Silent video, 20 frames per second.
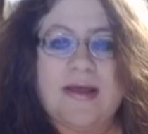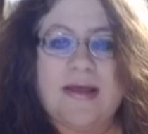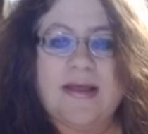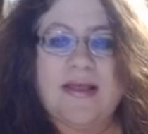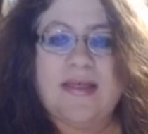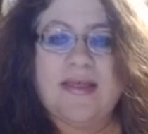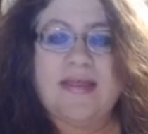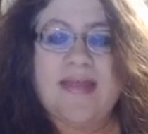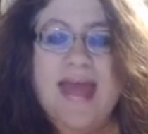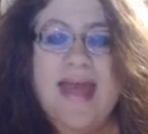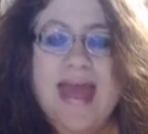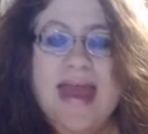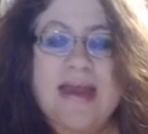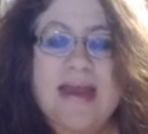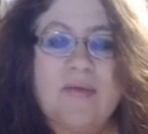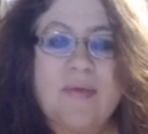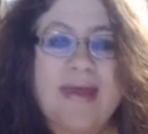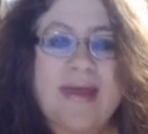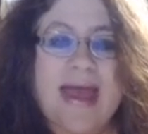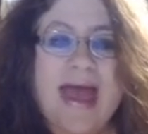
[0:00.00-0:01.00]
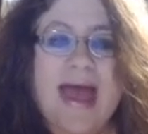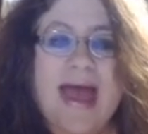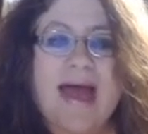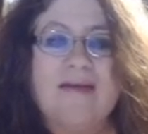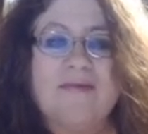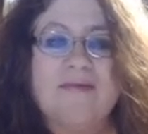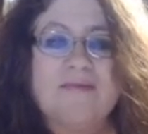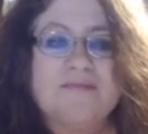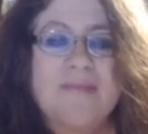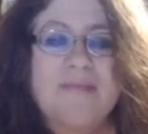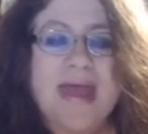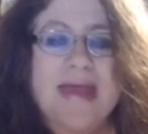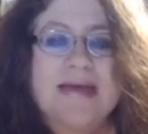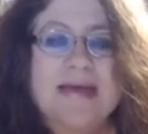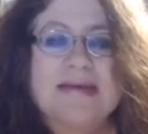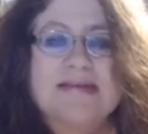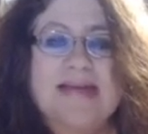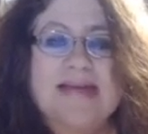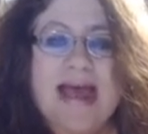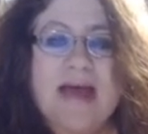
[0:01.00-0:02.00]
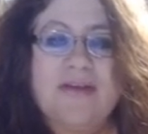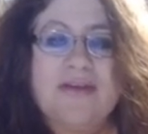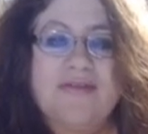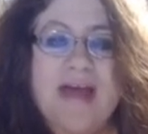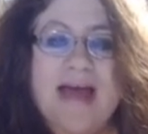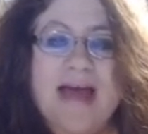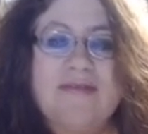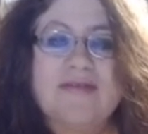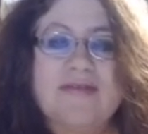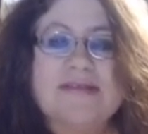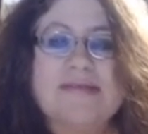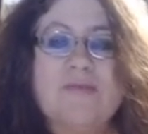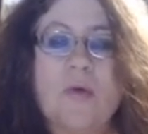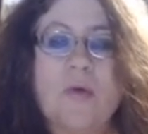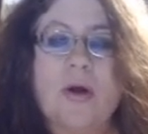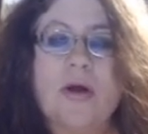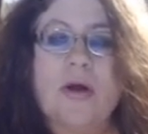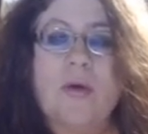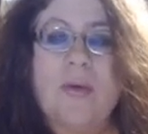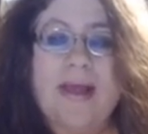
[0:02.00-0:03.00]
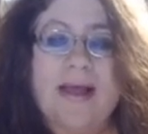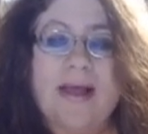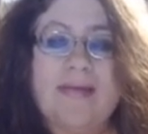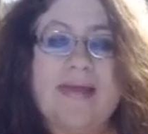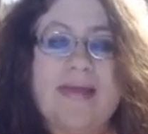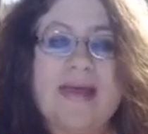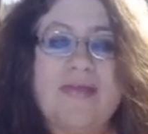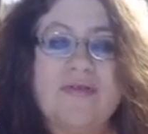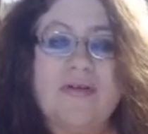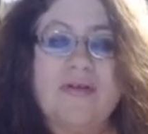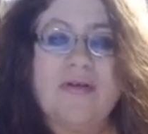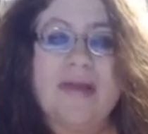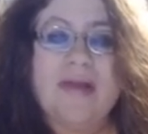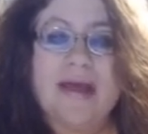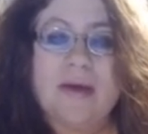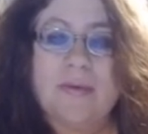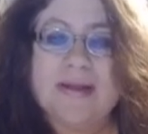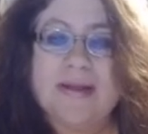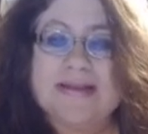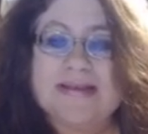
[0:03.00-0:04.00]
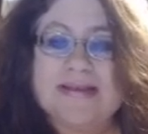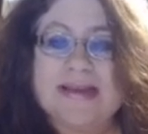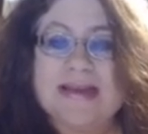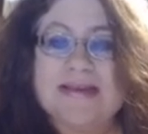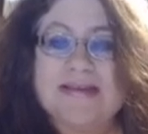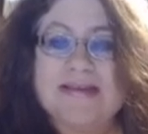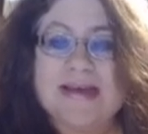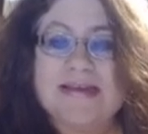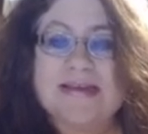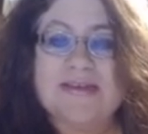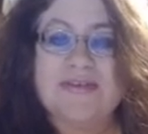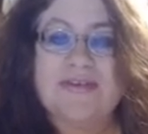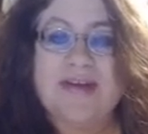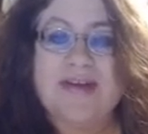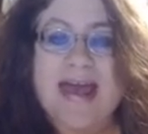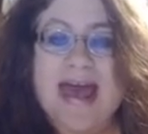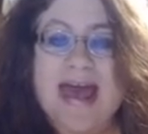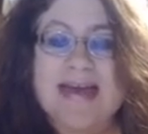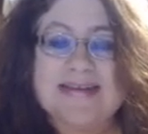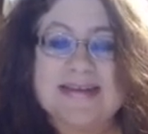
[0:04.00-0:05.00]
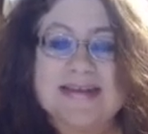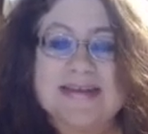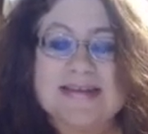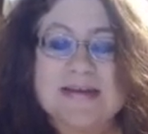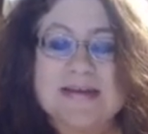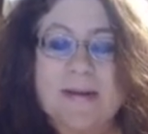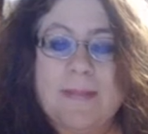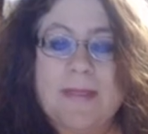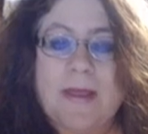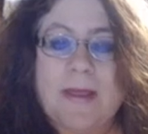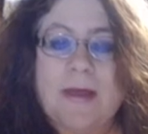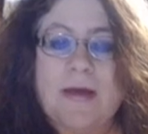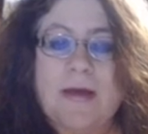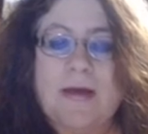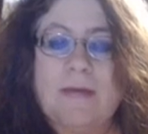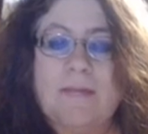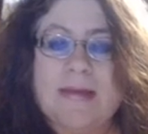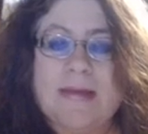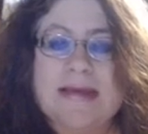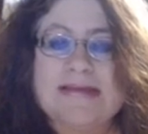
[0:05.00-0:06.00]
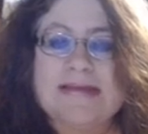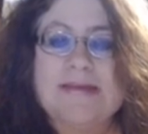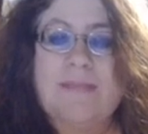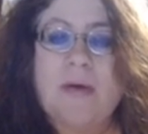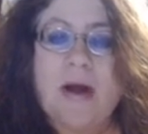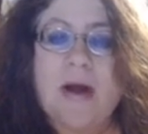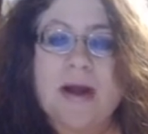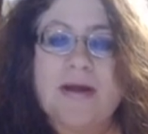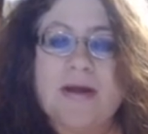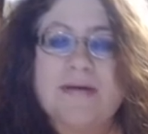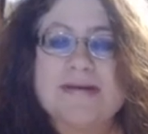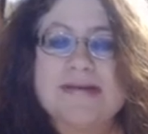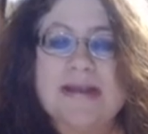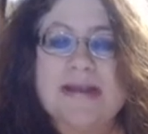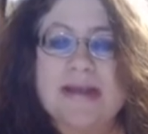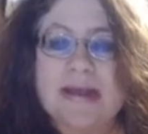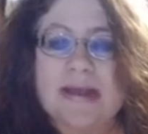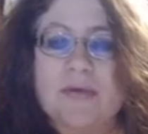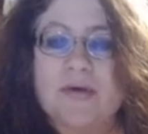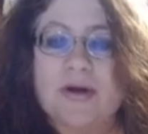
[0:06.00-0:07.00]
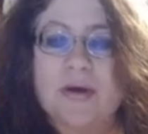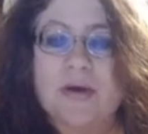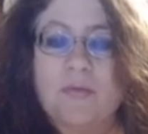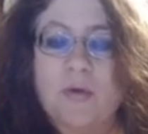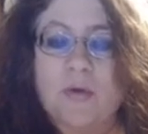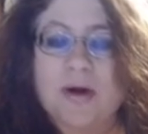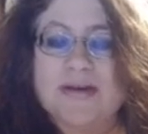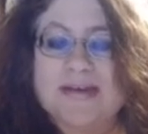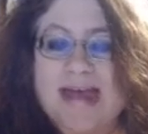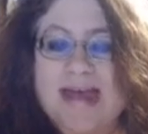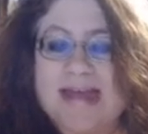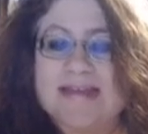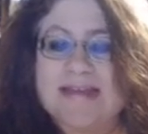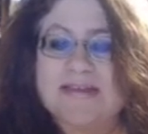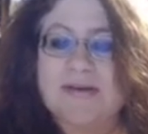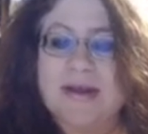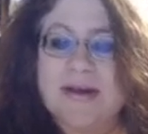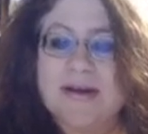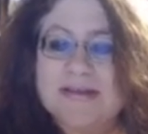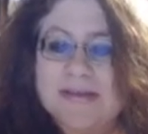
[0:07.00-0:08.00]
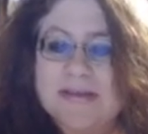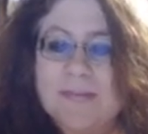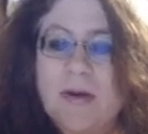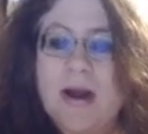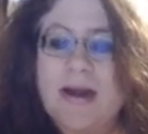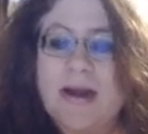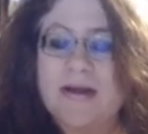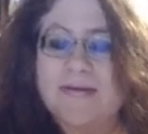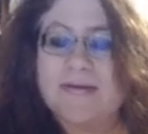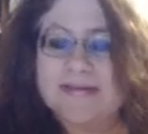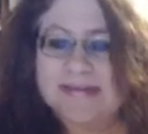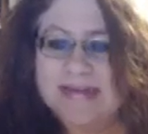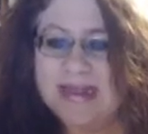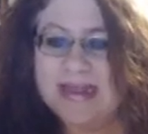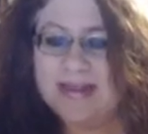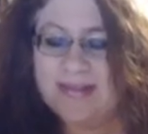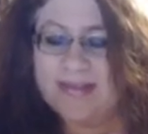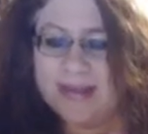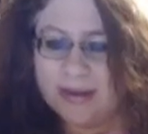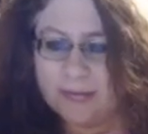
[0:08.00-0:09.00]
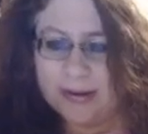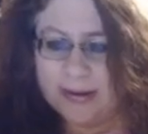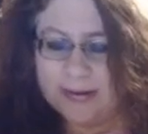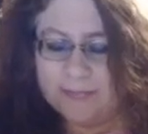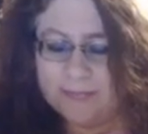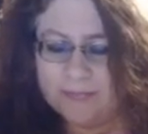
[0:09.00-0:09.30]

Then we have sound travels more quickly through liquids than it does through gases because the particles in liquid are more dense. So here's the particles in a liquid.